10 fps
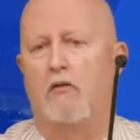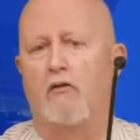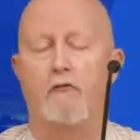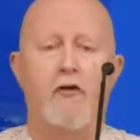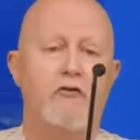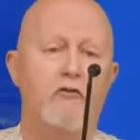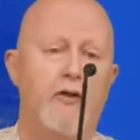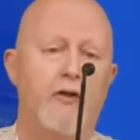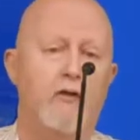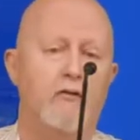The
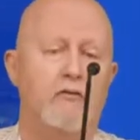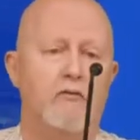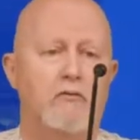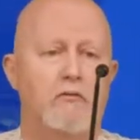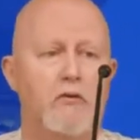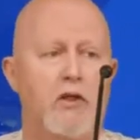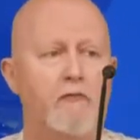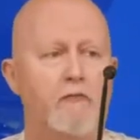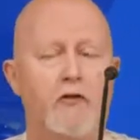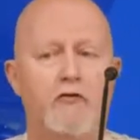filtering. Well, the
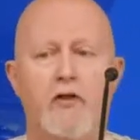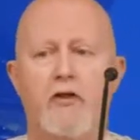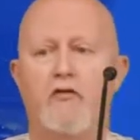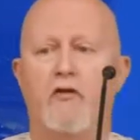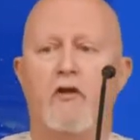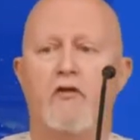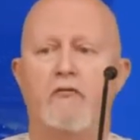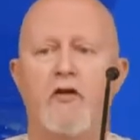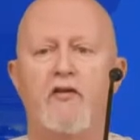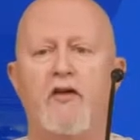filtering is a
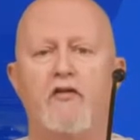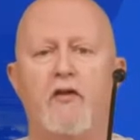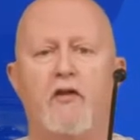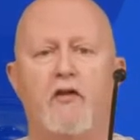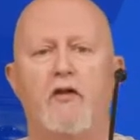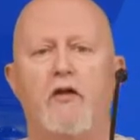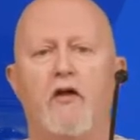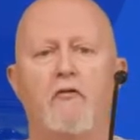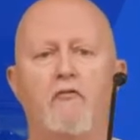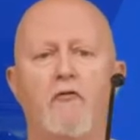fantastic
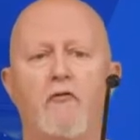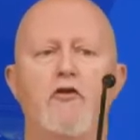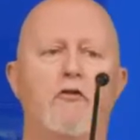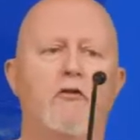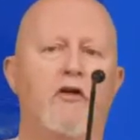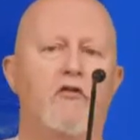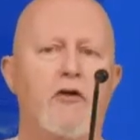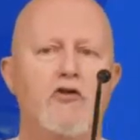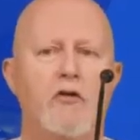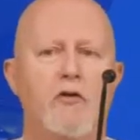feature,
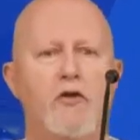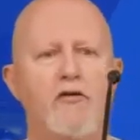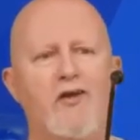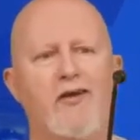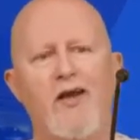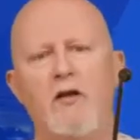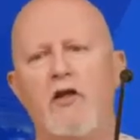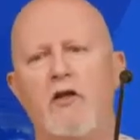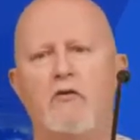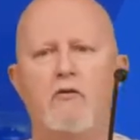especially when it's
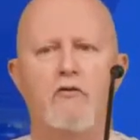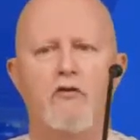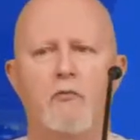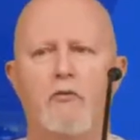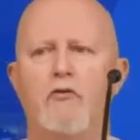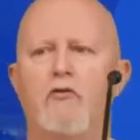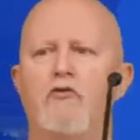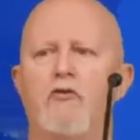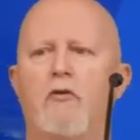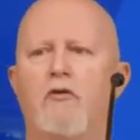dynamic. You use input
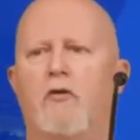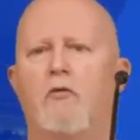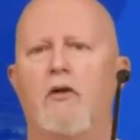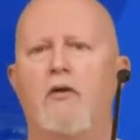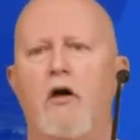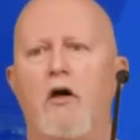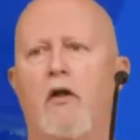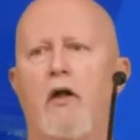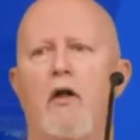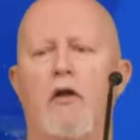controls and whatnot.
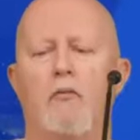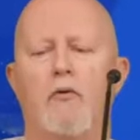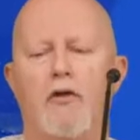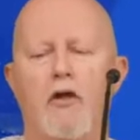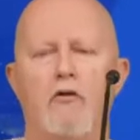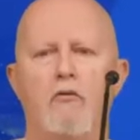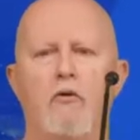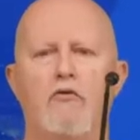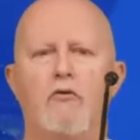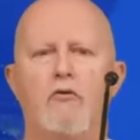But again, you
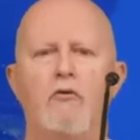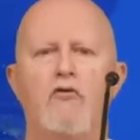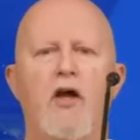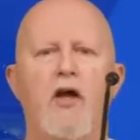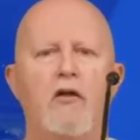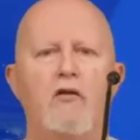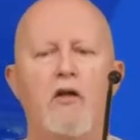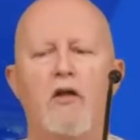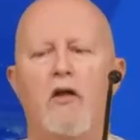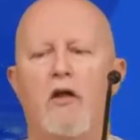want to use that
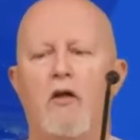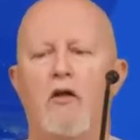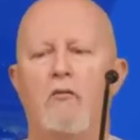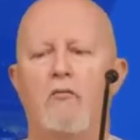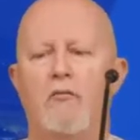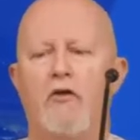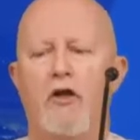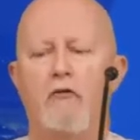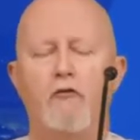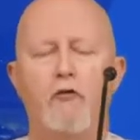
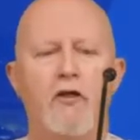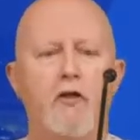carefully.